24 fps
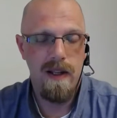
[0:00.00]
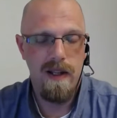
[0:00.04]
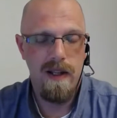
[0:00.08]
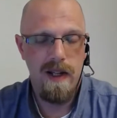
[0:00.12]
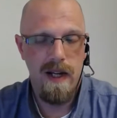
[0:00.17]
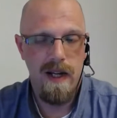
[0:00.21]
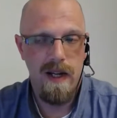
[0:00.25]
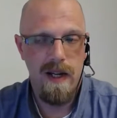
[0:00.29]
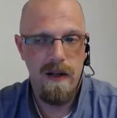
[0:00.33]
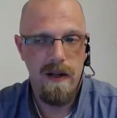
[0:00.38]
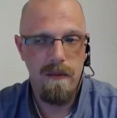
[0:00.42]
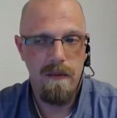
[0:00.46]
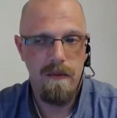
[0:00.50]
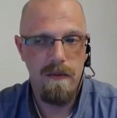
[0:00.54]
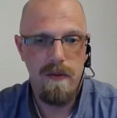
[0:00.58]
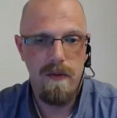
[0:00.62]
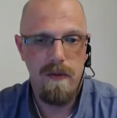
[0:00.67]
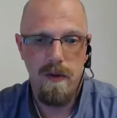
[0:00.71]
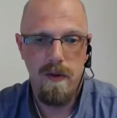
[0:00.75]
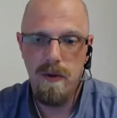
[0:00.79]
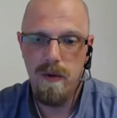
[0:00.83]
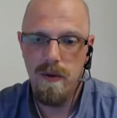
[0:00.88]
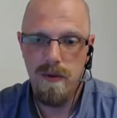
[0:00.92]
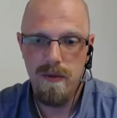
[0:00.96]

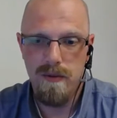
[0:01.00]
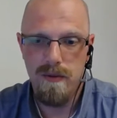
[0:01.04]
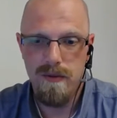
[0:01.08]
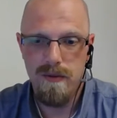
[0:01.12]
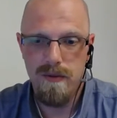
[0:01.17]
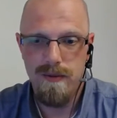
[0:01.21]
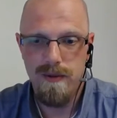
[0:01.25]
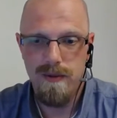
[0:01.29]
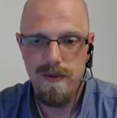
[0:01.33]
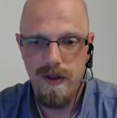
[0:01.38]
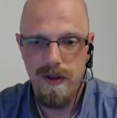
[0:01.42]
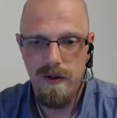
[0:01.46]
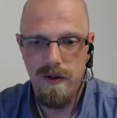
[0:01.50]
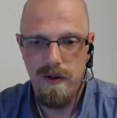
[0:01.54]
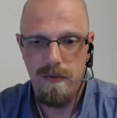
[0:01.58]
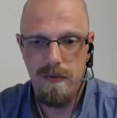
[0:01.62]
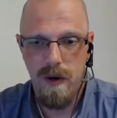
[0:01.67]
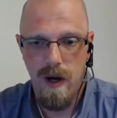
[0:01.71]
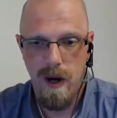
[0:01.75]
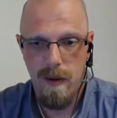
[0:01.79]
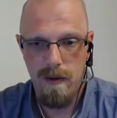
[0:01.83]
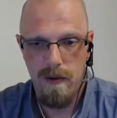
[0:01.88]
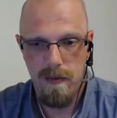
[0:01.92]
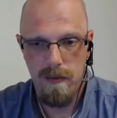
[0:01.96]
So there's
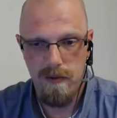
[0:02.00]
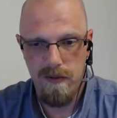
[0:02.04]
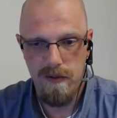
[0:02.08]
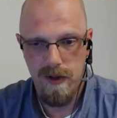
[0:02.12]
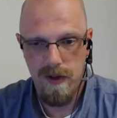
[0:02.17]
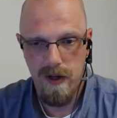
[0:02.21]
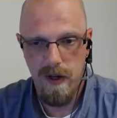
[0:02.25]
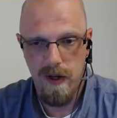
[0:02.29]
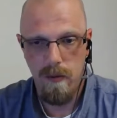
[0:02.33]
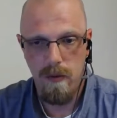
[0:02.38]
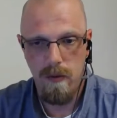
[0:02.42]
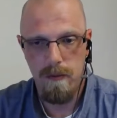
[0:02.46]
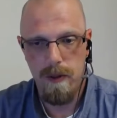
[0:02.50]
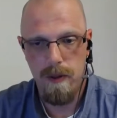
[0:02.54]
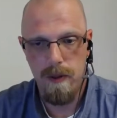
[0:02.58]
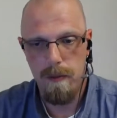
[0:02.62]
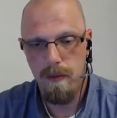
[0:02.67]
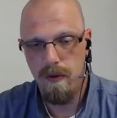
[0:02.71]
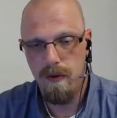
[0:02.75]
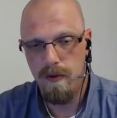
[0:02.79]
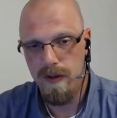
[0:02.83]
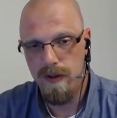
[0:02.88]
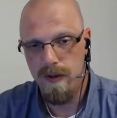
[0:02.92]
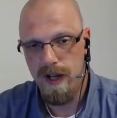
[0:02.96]
problems there where
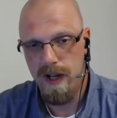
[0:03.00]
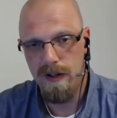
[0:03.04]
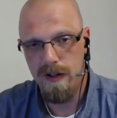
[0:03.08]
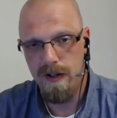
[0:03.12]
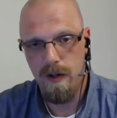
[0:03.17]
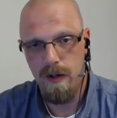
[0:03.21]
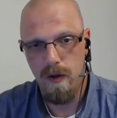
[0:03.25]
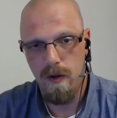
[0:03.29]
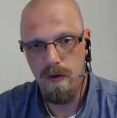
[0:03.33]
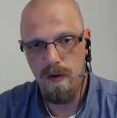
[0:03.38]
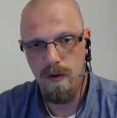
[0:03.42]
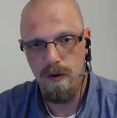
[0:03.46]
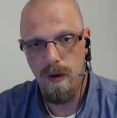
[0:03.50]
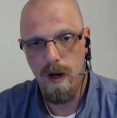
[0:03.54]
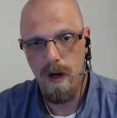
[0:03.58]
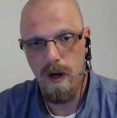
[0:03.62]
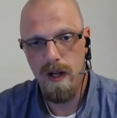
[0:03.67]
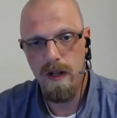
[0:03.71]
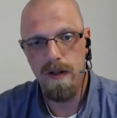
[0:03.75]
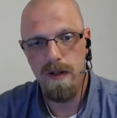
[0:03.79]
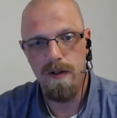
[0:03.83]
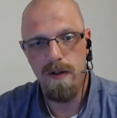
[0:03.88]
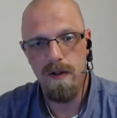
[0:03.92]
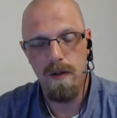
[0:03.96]
people have had to go
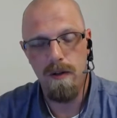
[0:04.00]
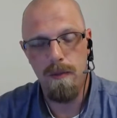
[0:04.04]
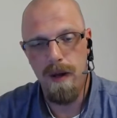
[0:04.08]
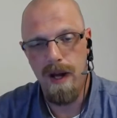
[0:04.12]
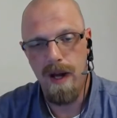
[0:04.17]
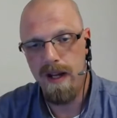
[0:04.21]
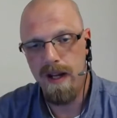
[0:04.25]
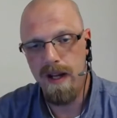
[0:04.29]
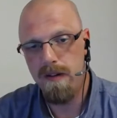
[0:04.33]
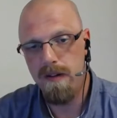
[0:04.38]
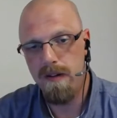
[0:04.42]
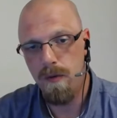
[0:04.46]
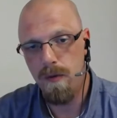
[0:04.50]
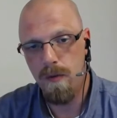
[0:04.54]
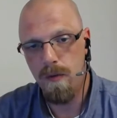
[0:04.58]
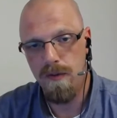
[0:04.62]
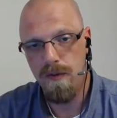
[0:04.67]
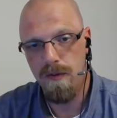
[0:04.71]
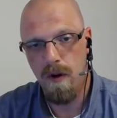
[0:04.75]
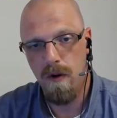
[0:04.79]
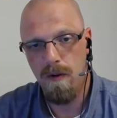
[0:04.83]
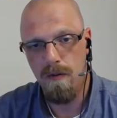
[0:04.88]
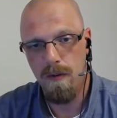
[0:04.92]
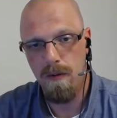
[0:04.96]
directly to the bank to
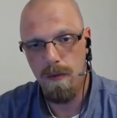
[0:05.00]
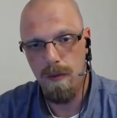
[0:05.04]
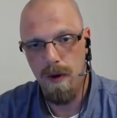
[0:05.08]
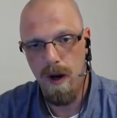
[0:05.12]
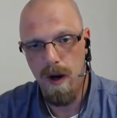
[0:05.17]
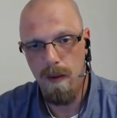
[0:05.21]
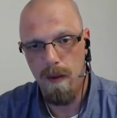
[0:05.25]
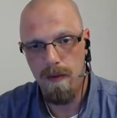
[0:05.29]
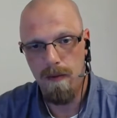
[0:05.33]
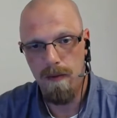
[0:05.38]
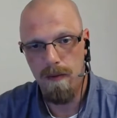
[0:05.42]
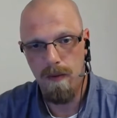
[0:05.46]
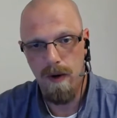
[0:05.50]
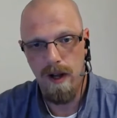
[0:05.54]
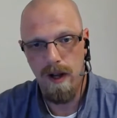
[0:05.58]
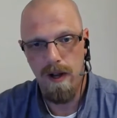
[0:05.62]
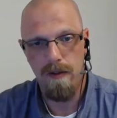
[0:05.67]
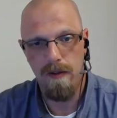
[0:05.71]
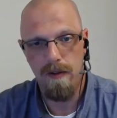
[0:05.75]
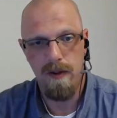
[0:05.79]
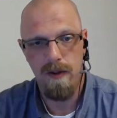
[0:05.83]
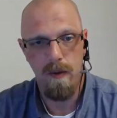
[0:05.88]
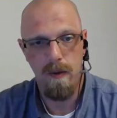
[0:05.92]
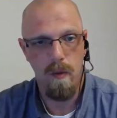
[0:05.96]
resolve the problem
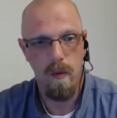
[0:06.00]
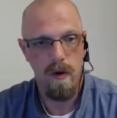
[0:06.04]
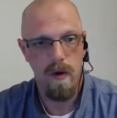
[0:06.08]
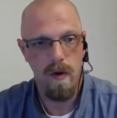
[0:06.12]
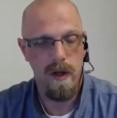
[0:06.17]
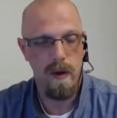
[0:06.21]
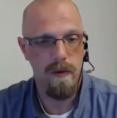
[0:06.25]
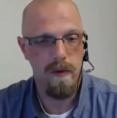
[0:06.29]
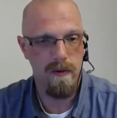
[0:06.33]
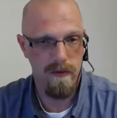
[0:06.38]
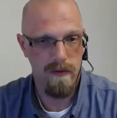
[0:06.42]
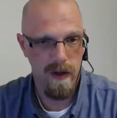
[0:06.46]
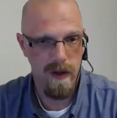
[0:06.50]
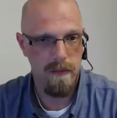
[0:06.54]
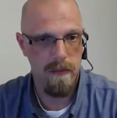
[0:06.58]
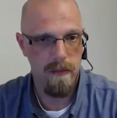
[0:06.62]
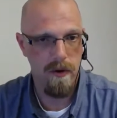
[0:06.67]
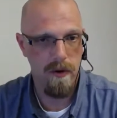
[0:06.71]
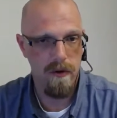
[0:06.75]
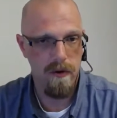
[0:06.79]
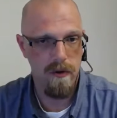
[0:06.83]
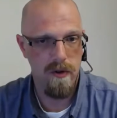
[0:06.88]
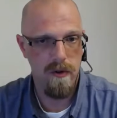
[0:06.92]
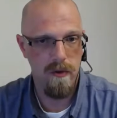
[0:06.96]
rather than working with
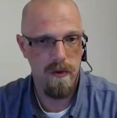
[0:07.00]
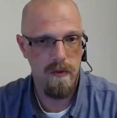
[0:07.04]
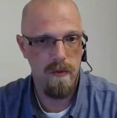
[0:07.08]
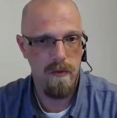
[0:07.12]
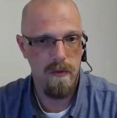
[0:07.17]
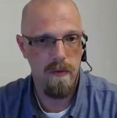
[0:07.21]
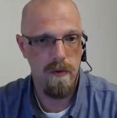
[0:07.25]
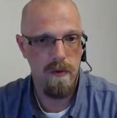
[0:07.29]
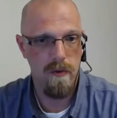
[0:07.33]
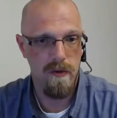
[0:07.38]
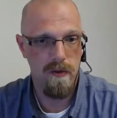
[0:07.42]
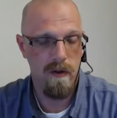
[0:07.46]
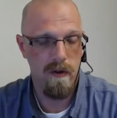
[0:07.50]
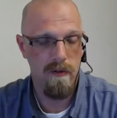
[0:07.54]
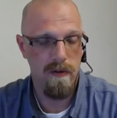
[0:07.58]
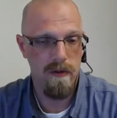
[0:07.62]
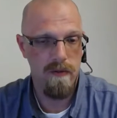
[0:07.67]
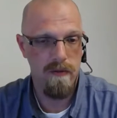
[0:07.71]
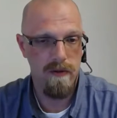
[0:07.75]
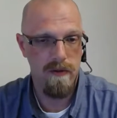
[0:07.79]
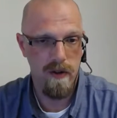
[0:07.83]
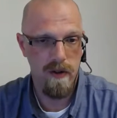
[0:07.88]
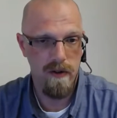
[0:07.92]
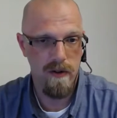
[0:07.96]
Venmo to resolve it
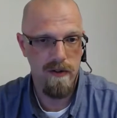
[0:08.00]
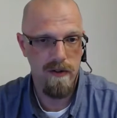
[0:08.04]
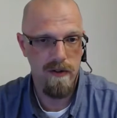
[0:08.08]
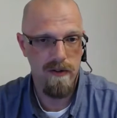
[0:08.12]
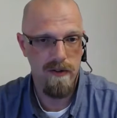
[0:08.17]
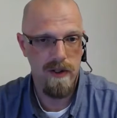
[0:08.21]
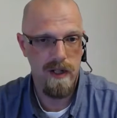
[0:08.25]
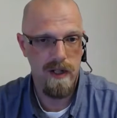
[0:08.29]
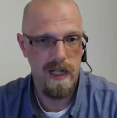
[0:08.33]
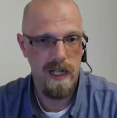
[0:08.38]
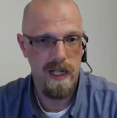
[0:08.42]
first.